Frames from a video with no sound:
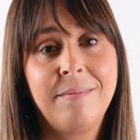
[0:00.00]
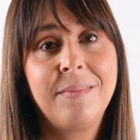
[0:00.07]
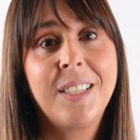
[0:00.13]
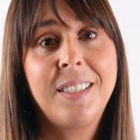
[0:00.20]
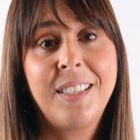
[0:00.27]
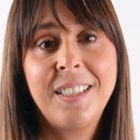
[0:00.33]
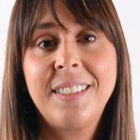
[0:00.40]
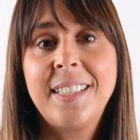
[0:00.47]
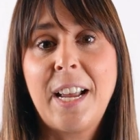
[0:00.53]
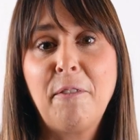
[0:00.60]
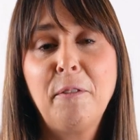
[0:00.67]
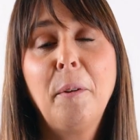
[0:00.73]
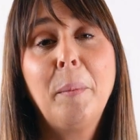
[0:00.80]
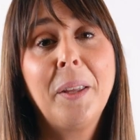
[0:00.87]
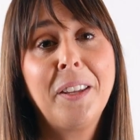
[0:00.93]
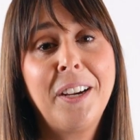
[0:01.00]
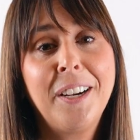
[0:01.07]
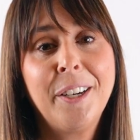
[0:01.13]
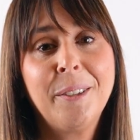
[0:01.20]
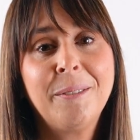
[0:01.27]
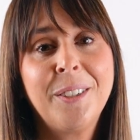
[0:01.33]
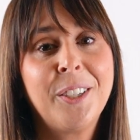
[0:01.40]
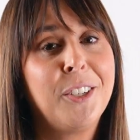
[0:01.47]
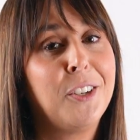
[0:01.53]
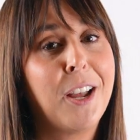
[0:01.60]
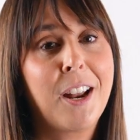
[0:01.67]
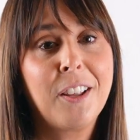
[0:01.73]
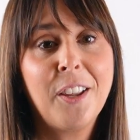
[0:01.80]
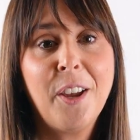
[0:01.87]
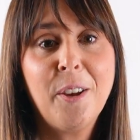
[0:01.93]
Does this sound familiar? You're
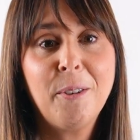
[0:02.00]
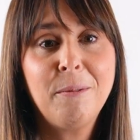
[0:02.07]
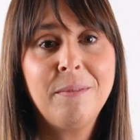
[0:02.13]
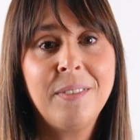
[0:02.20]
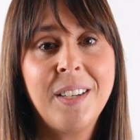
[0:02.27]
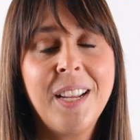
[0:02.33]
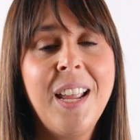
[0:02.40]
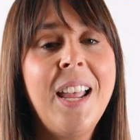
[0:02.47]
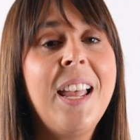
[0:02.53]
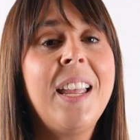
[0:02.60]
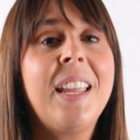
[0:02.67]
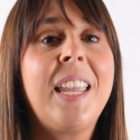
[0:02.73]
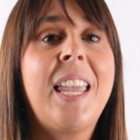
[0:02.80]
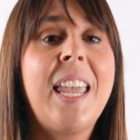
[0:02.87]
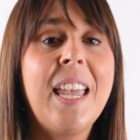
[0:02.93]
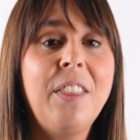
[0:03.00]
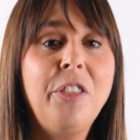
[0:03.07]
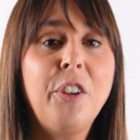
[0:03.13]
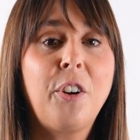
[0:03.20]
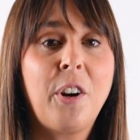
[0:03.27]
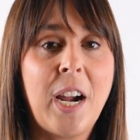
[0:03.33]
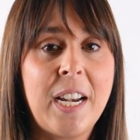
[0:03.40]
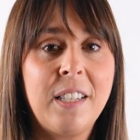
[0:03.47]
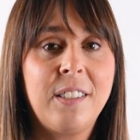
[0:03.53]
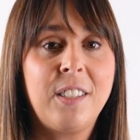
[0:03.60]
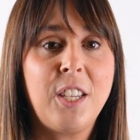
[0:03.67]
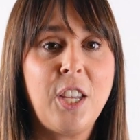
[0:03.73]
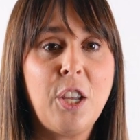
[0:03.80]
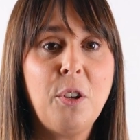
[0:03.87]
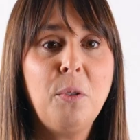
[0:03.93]
not alone. Get the
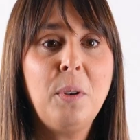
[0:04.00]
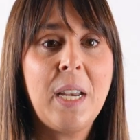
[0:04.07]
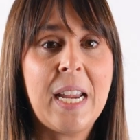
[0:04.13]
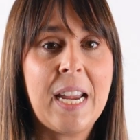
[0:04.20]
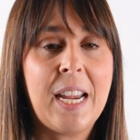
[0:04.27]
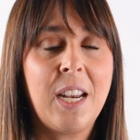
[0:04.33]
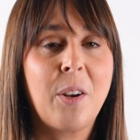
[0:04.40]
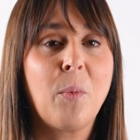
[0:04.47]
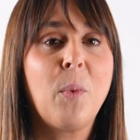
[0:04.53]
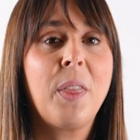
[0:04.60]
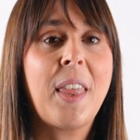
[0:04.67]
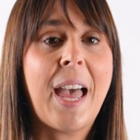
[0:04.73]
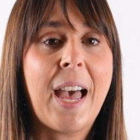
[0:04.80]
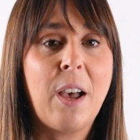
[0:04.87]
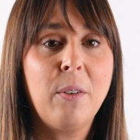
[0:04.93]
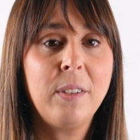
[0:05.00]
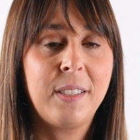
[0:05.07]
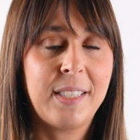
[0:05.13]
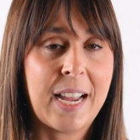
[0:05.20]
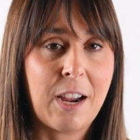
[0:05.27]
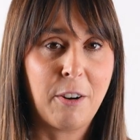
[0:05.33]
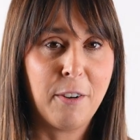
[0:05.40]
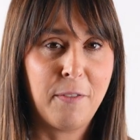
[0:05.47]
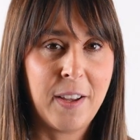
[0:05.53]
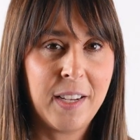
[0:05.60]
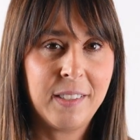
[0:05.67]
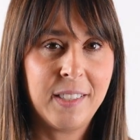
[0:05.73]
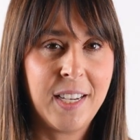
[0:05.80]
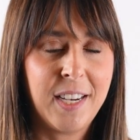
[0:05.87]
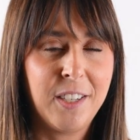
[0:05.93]
credits you need without
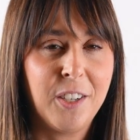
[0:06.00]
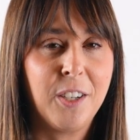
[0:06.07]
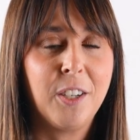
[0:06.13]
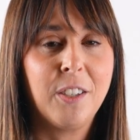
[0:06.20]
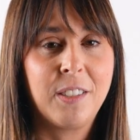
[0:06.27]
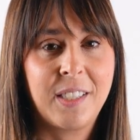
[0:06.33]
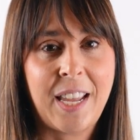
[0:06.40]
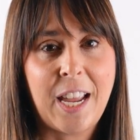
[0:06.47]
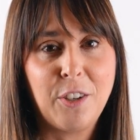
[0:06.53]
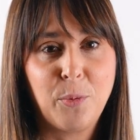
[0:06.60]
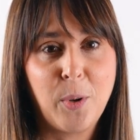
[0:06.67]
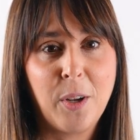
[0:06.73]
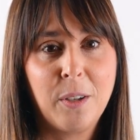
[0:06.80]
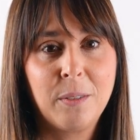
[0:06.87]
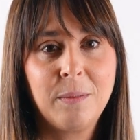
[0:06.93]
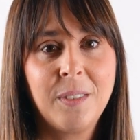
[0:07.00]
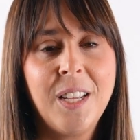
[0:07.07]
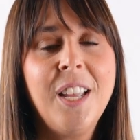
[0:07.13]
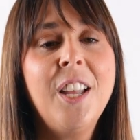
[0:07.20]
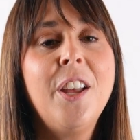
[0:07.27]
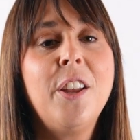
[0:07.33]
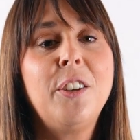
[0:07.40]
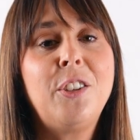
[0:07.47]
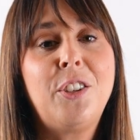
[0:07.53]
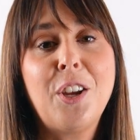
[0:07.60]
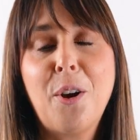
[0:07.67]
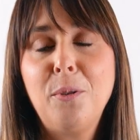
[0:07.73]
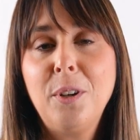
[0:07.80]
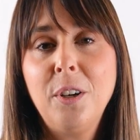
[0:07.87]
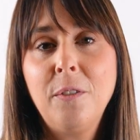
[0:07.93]
sacrificing your schedule.
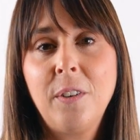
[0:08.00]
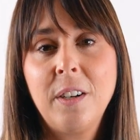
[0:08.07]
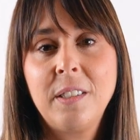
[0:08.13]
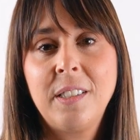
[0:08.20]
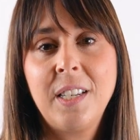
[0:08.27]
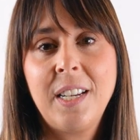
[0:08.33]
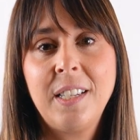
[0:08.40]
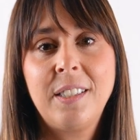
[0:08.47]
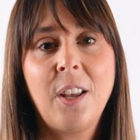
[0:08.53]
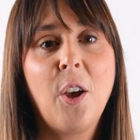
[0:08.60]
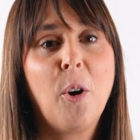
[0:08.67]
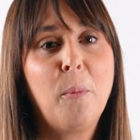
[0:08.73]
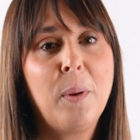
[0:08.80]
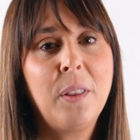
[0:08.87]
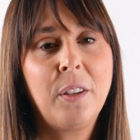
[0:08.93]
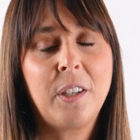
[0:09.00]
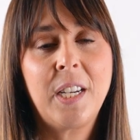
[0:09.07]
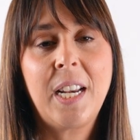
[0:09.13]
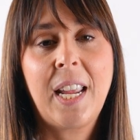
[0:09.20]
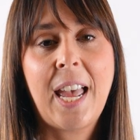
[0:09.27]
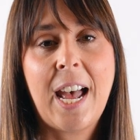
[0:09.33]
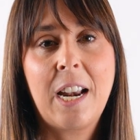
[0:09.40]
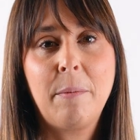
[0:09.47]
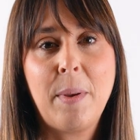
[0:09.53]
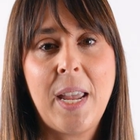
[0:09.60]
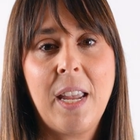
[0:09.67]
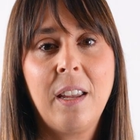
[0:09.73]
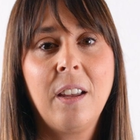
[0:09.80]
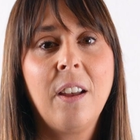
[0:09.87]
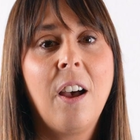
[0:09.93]
Doane University's Open Learning
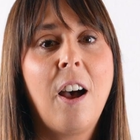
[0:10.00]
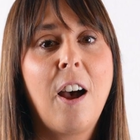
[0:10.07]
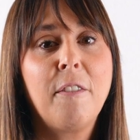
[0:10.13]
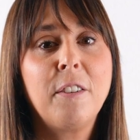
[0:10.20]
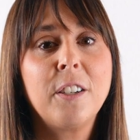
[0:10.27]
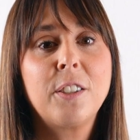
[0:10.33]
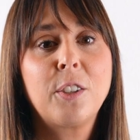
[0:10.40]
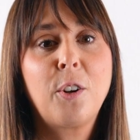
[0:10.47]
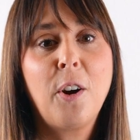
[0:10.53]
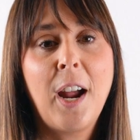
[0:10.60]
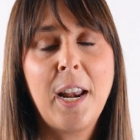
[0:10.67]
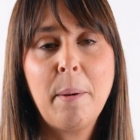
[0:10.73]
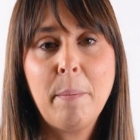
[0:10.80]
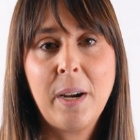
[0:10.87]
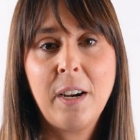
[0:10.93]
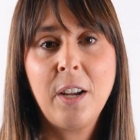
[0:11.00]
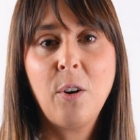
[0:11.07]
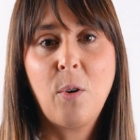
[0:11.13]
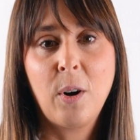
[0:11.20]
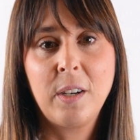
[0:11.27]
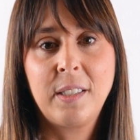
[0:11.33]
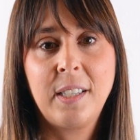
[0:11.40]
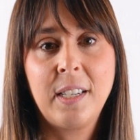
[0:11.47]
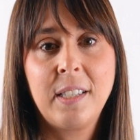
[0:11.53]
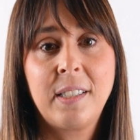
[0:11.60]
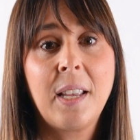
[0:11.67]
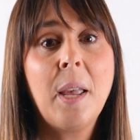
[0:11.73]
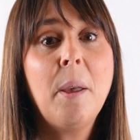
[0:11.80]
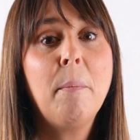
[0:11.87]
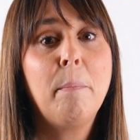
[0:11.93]
Academy offers credit-bearing
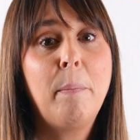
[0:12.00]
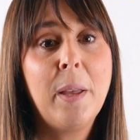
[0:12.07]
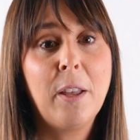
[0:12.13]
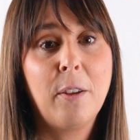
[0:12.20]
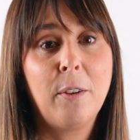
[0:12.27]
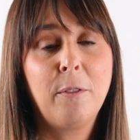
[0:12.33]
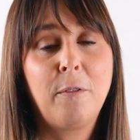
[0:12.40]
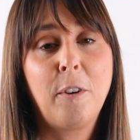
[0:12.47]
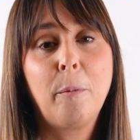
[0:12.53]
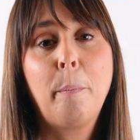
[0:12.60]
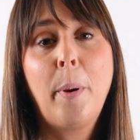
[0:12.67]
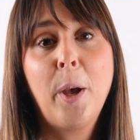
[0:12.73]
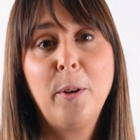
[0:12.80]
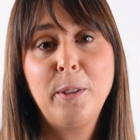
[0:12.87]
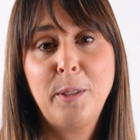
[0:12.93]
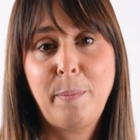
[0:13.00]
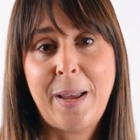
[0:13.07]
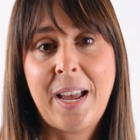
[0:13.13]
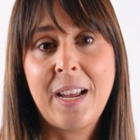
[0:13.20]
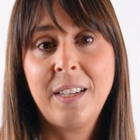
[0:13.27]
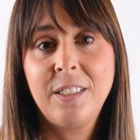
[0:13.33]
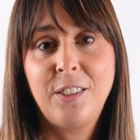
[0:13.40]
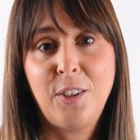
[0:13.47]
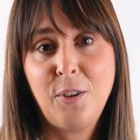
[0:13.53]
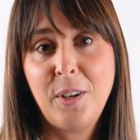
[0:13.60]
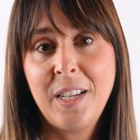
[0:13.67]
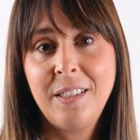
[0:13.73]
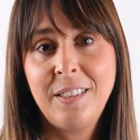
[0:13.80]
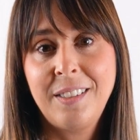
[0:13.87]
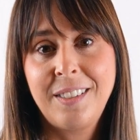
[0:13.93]
courses built for post-bac
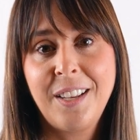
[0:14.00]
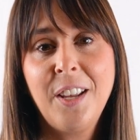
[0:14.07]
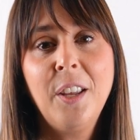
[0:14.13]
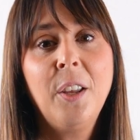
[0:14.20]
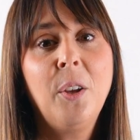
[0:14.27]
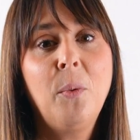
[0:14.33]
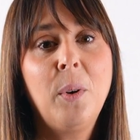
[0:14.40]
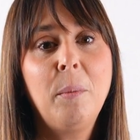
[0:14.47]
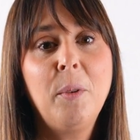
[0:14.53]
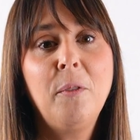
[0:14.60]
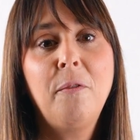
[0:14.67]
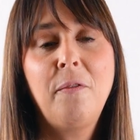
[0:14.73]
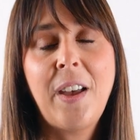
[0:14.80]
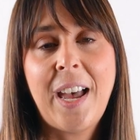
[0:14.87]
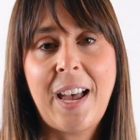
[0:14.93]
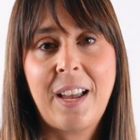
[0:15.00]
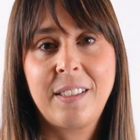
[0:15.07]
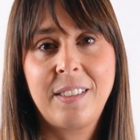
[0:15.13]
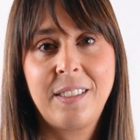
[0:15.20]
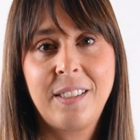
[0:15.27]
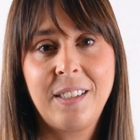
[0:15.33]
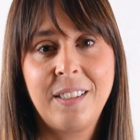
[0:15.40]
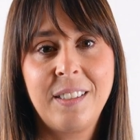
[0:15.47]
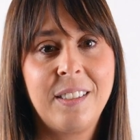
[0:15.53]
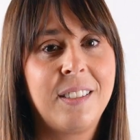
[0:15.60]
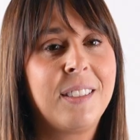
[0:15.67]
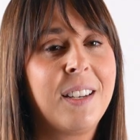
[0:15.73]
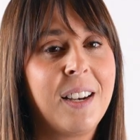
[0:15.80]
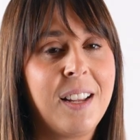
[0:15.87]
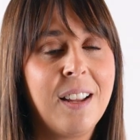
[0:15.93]
students who want to move fast,
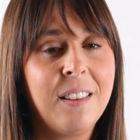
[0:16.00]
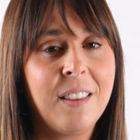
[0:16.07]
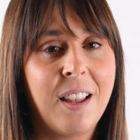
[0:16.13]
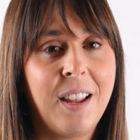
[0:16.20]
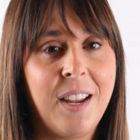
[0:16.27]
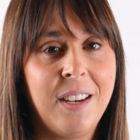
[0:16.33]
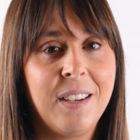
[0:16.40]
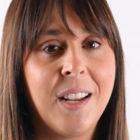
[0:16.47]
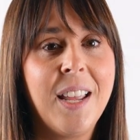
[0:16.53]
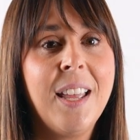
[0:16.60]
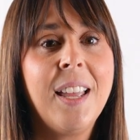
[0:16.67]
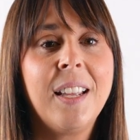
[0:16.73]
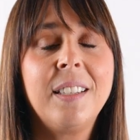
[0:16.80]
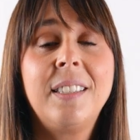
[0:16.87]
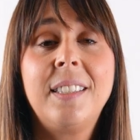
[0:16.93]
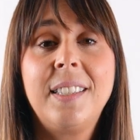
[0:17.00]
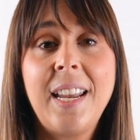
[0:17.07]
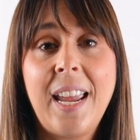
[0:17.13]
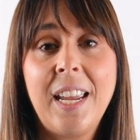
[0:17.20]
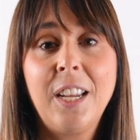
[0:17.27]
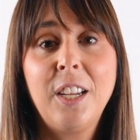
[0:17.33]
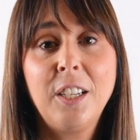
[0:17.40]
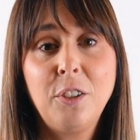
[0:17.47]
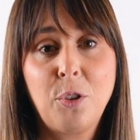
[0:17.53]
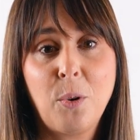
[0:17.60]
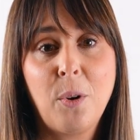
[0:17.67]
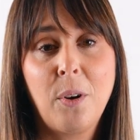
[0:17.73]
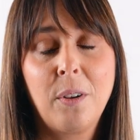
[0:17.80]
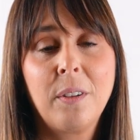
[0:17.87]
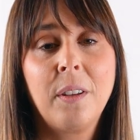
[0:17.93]
study online, and stay in
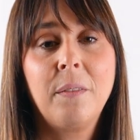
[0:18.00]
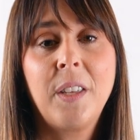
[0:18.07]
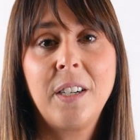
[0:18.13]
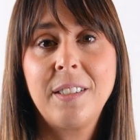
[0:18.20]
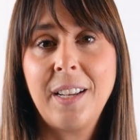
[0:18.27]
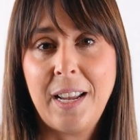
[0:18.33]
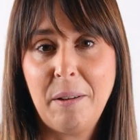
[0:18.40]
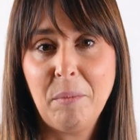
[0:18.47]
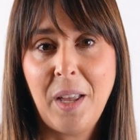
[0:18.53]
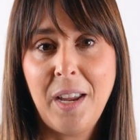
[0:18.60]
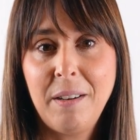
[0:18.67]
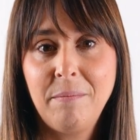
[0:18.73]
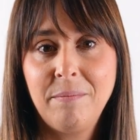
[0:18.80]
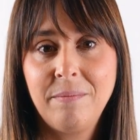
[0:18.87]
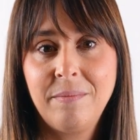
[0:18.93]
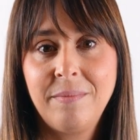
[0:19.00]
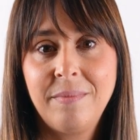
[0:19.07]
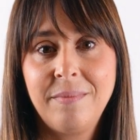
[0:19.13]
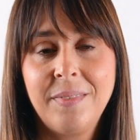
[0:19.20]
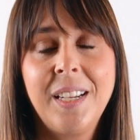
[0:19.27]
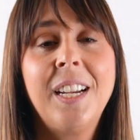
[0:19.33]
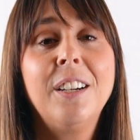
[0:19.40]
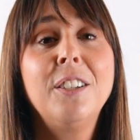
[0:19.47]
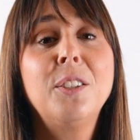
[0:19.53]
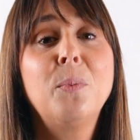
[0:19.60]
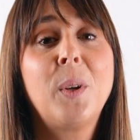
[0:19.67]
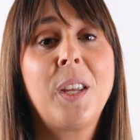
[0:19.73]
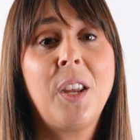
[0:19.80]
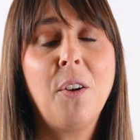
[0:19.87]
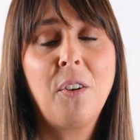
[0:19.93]
control of their timeline. Here's
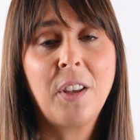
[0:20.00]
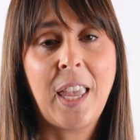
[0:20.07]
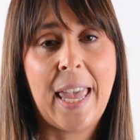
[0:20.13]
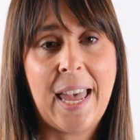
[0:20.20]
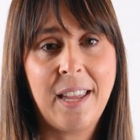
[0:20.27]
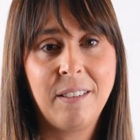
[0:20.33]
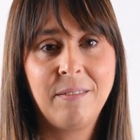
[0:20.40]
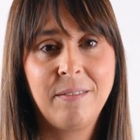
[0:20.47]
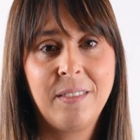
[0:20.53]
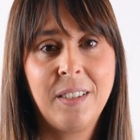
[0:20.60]
what you'll get.